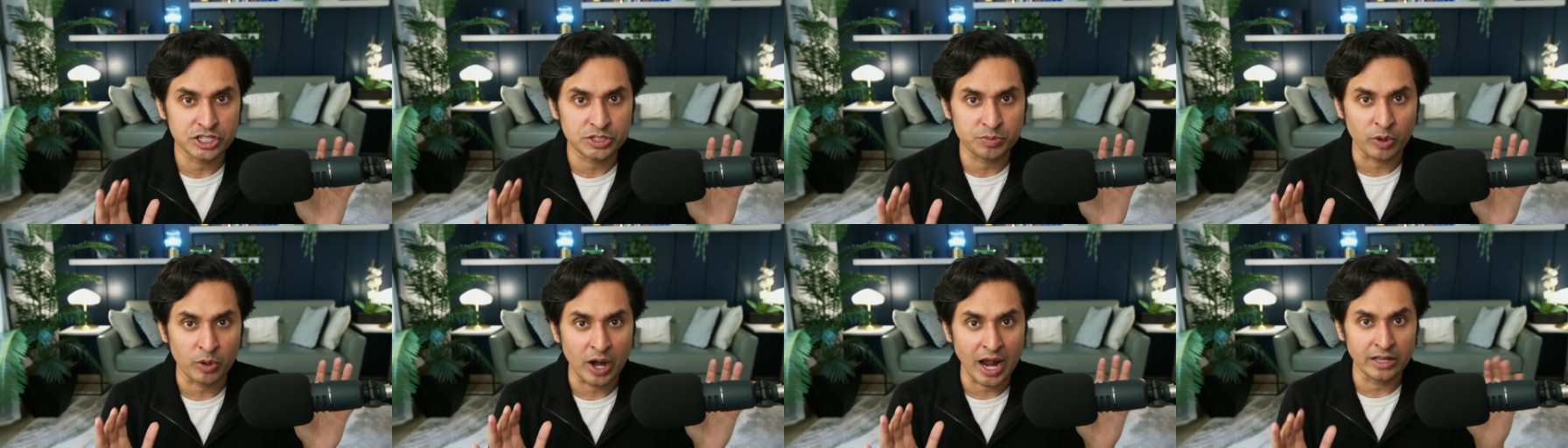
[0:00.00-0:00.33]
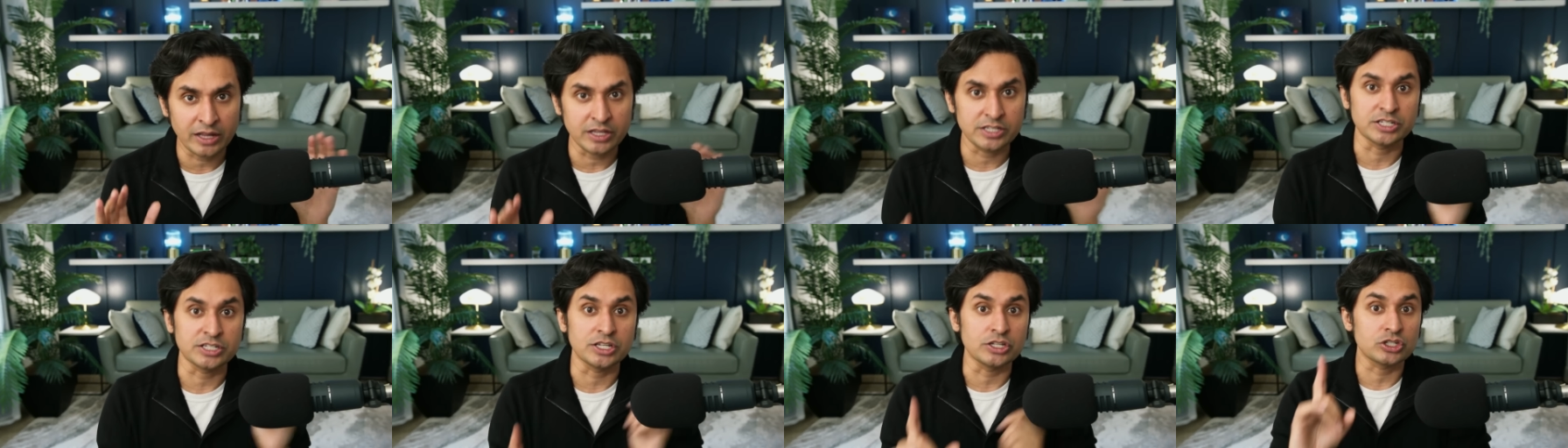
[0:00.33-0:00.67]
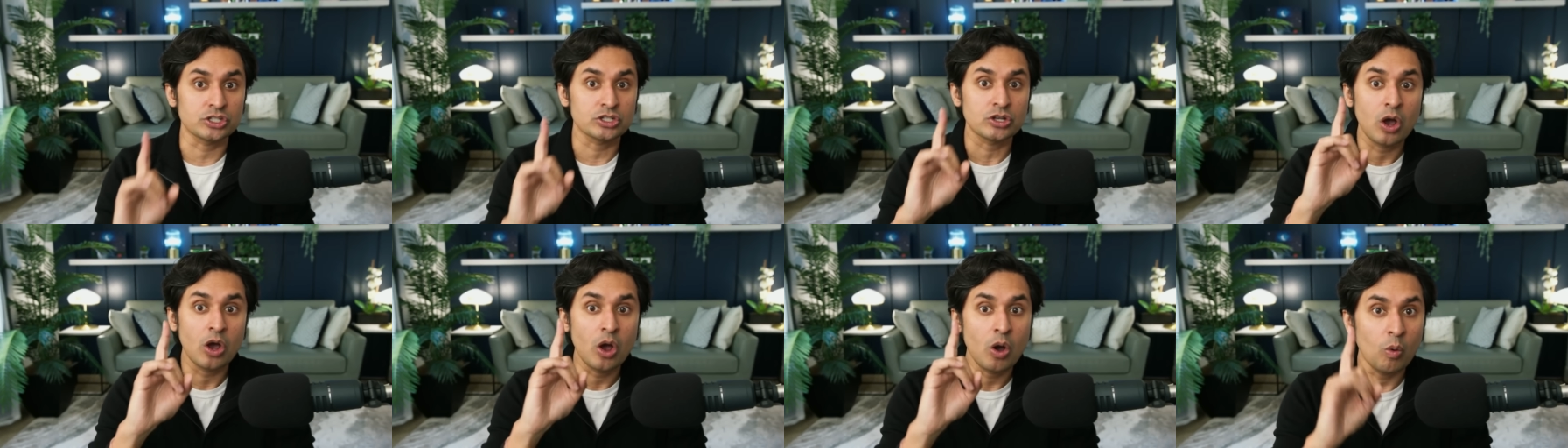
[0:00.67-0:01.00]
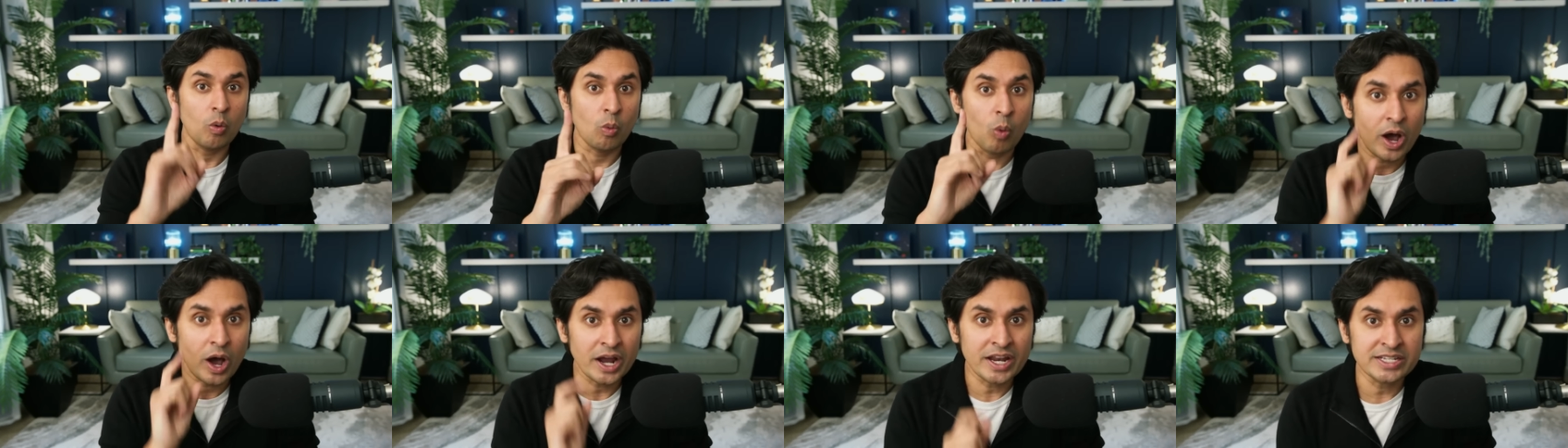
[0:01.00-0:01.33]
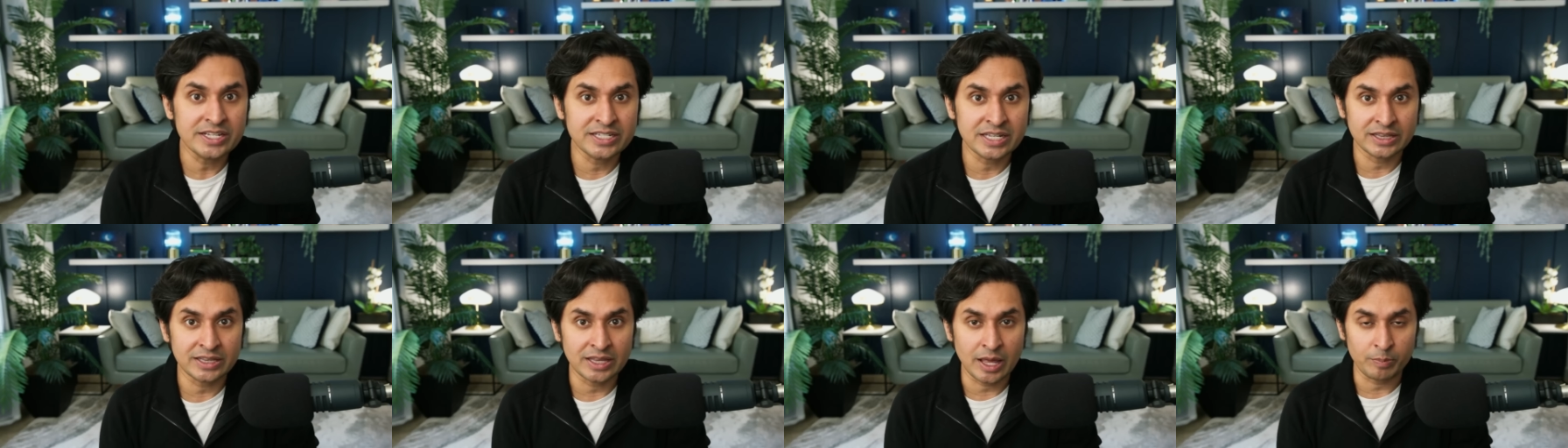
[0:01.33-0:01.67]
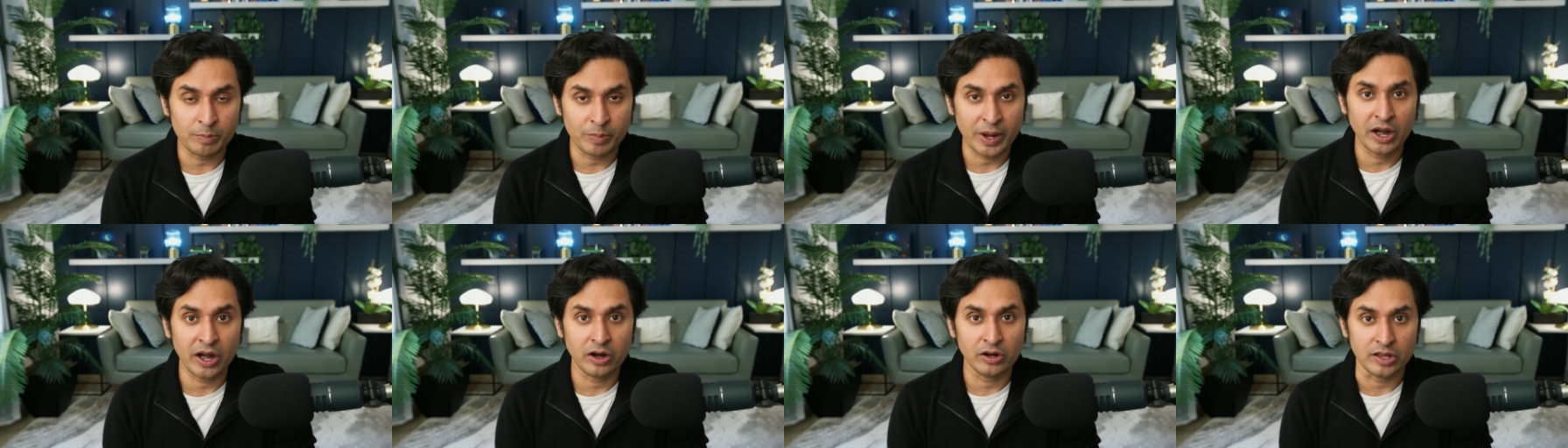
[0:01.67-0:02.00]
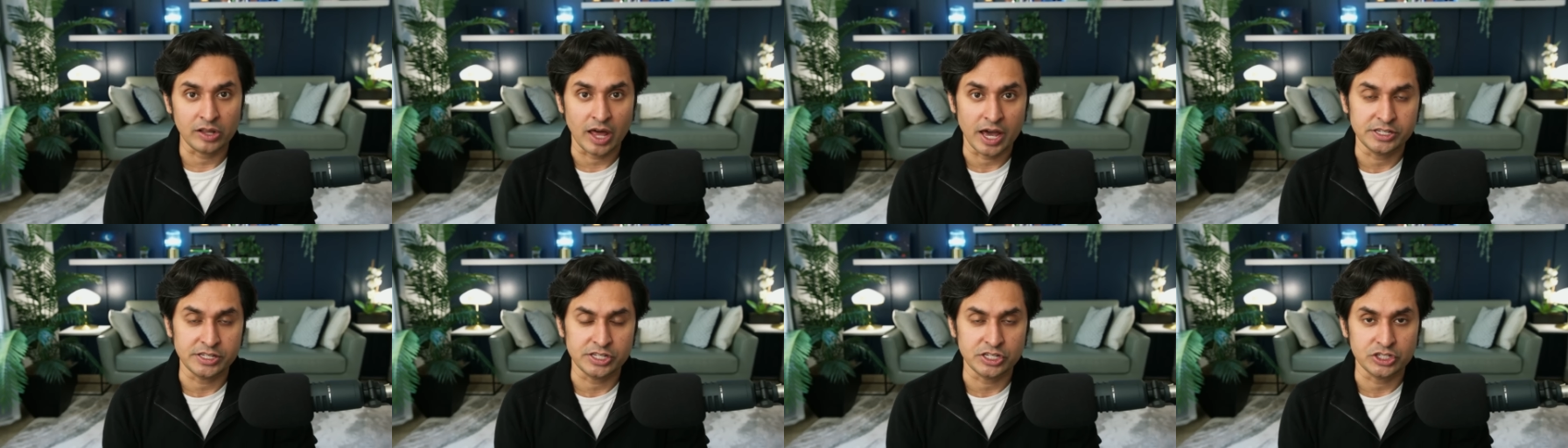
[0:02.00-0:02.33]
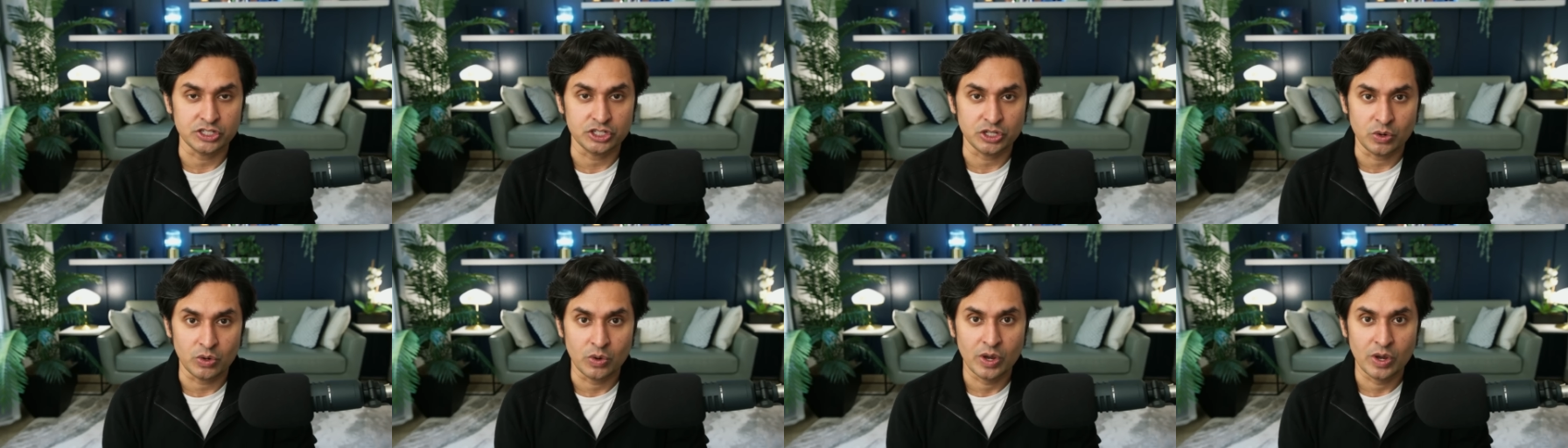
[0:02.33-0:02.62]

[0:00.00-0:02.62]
paralysis, what is it that paralyzes you?